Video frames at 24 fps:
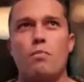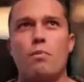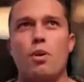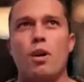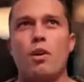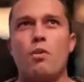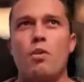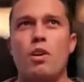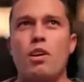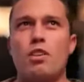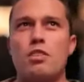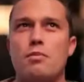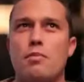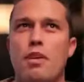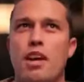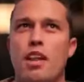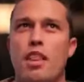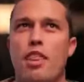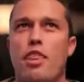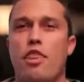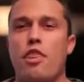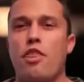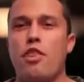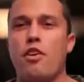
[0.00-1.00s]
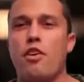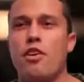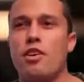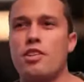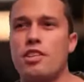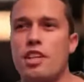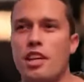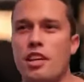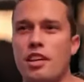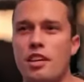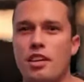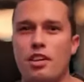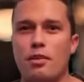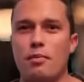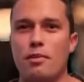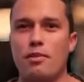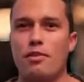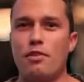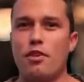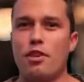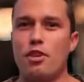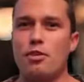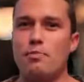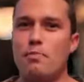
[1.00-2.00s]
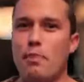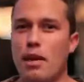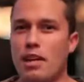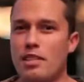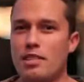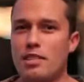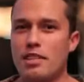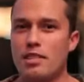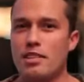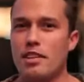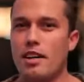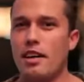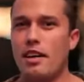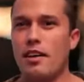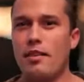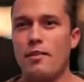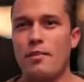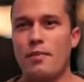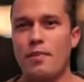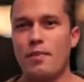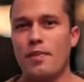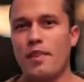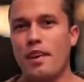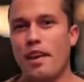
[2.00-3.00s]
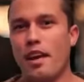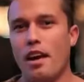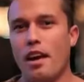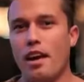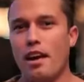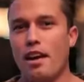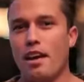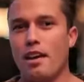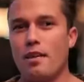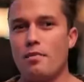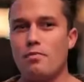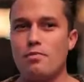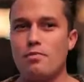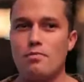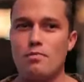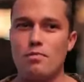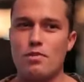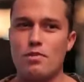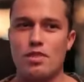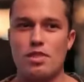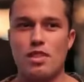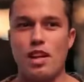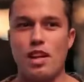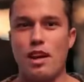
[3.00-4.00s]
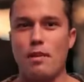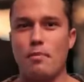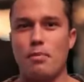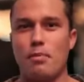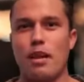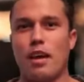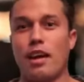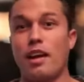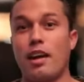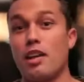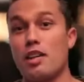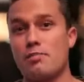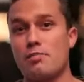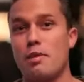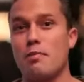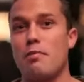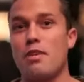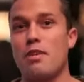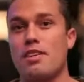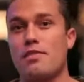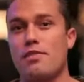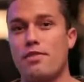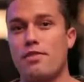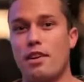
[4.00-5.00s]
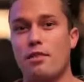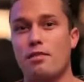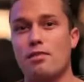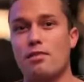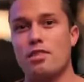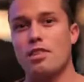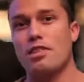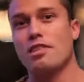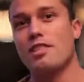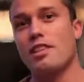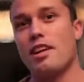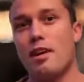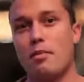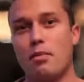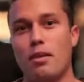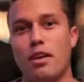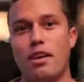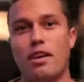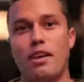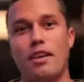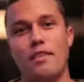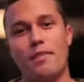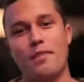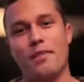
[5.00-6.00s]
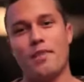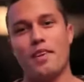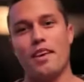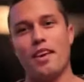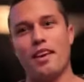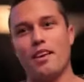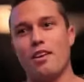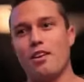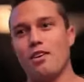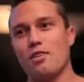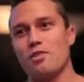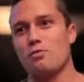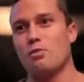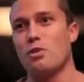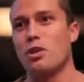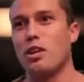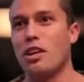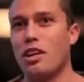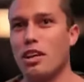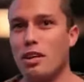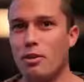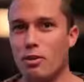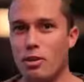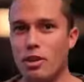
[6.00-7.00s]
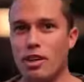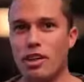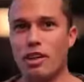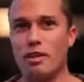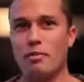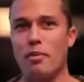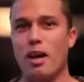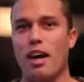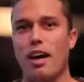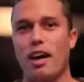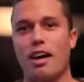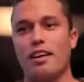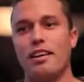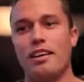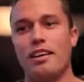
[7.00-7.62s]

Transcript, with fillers: Well, when I was about 13, I got my first bass guitar. Um, started playing because my best friend was a guitar player, and I was really, really bad.